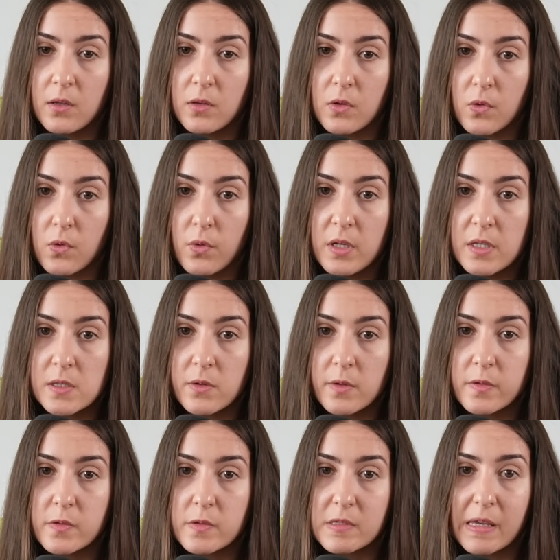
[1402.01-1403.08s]
The queen is going
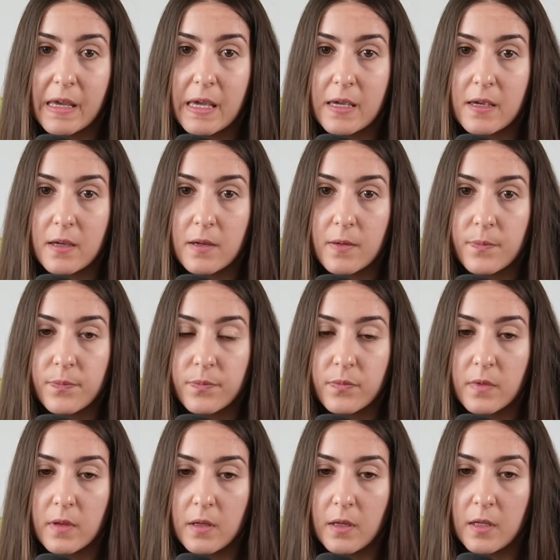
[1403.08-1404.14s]
to take,
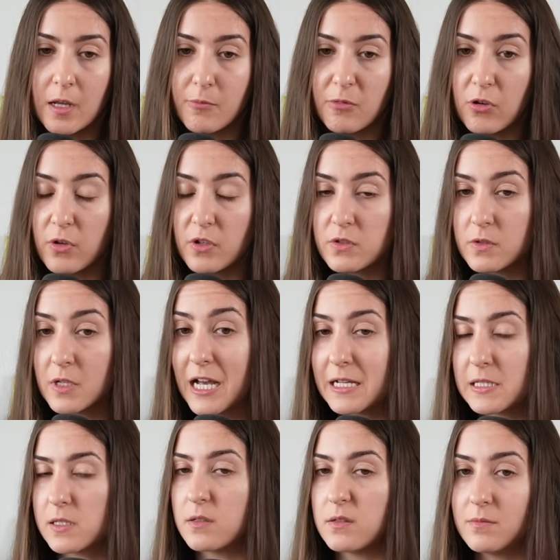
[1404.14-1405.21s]
and I'm going to
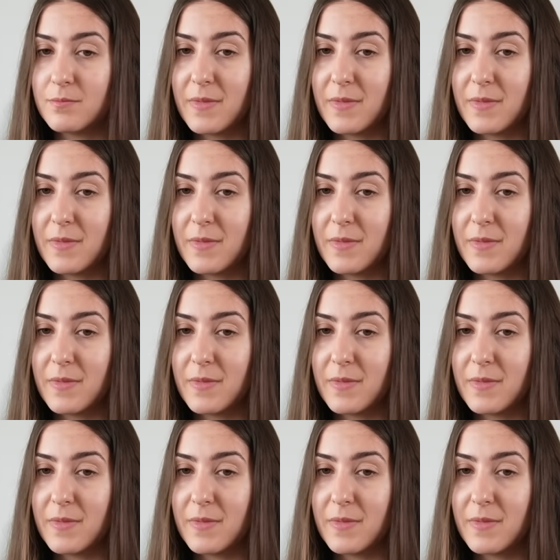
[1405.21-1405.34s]
castle.